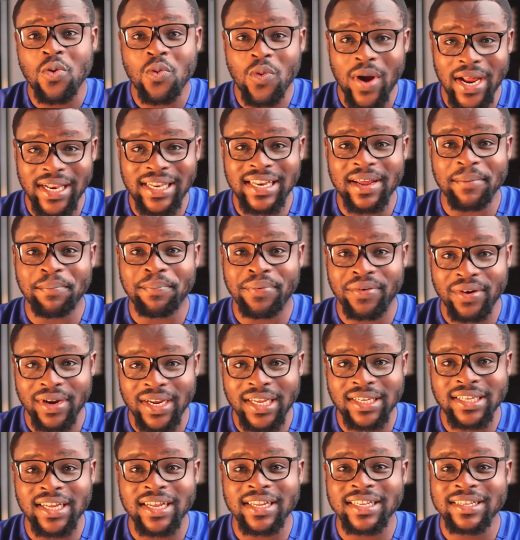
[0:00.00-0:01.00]
when the
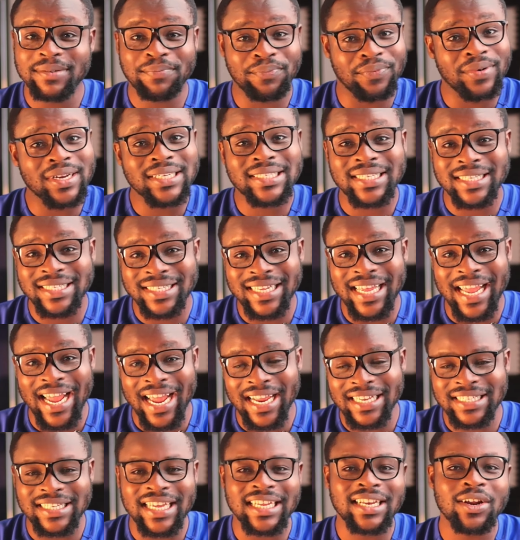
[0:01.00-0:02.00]
preseason
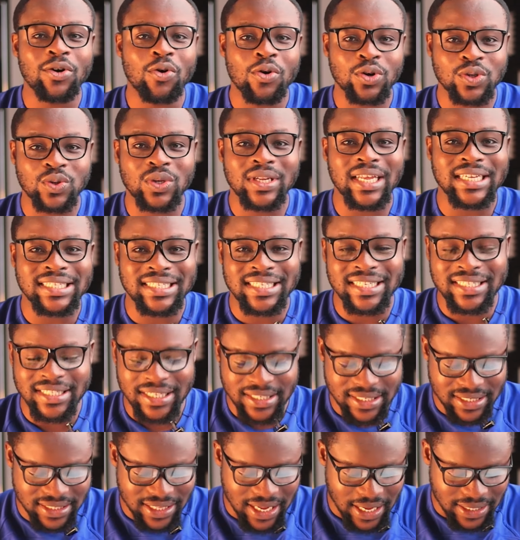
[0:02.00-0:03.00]
enters and also the
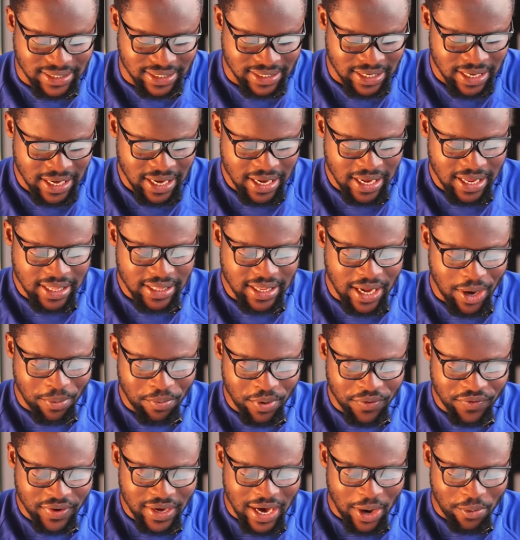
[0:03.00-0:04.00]
season starts.
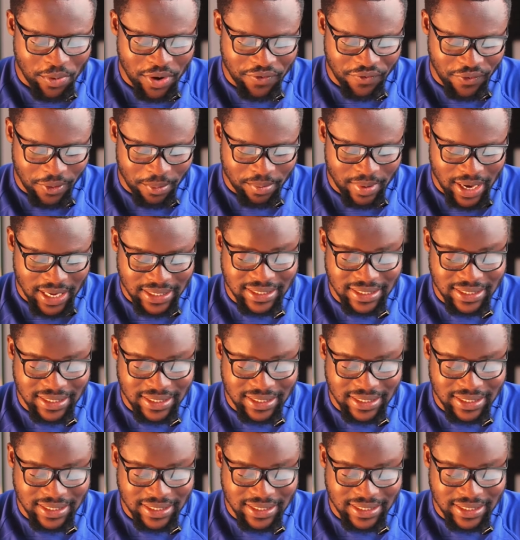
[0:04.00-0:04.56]
Now, moving away from